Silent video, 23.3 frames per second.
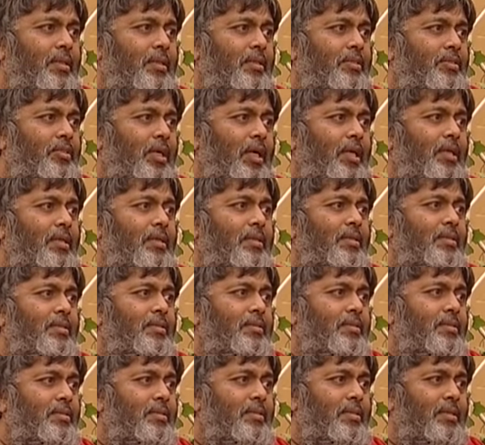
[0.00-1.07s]
The child
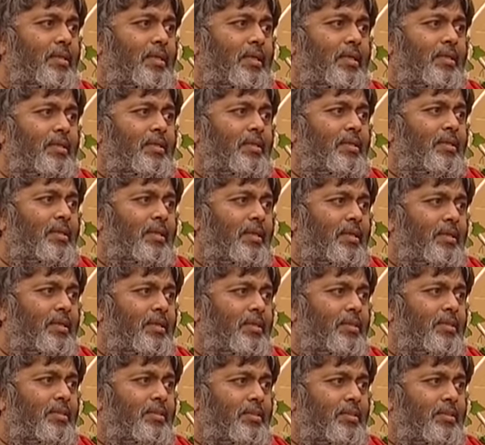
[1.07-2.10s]
is at a learning